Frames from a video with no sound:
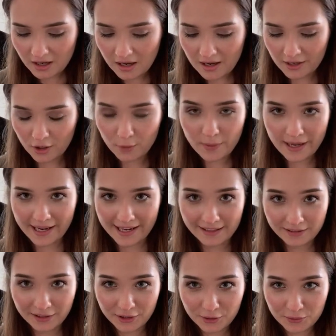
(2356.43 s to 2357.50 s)
I hope,
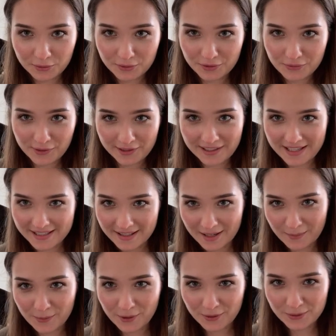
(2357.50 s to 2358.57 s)
Haley, you realize that
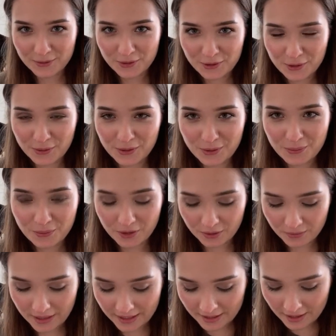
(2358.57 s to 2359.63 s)
I'm going to show your work
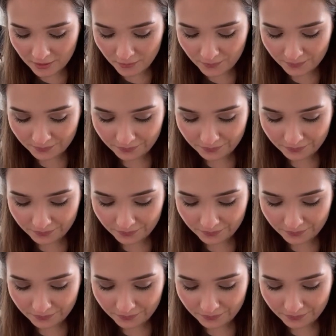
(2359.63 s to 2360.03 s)
right now.